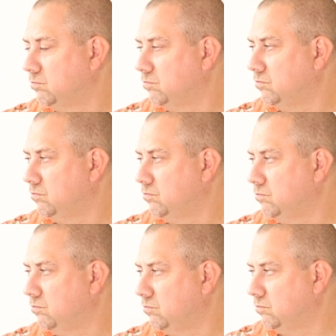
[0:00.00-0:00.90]

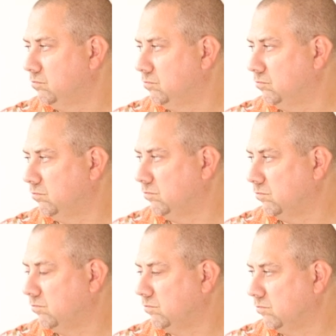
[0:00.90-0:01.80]

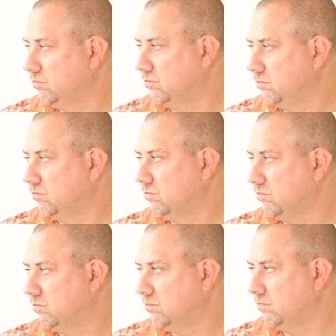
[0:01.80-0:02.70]

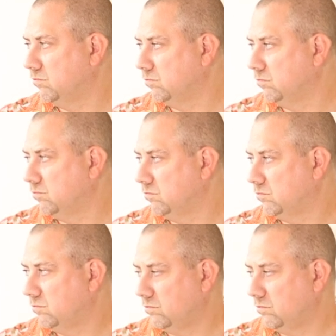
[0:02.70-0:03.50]
No words are spoken by the person on screen.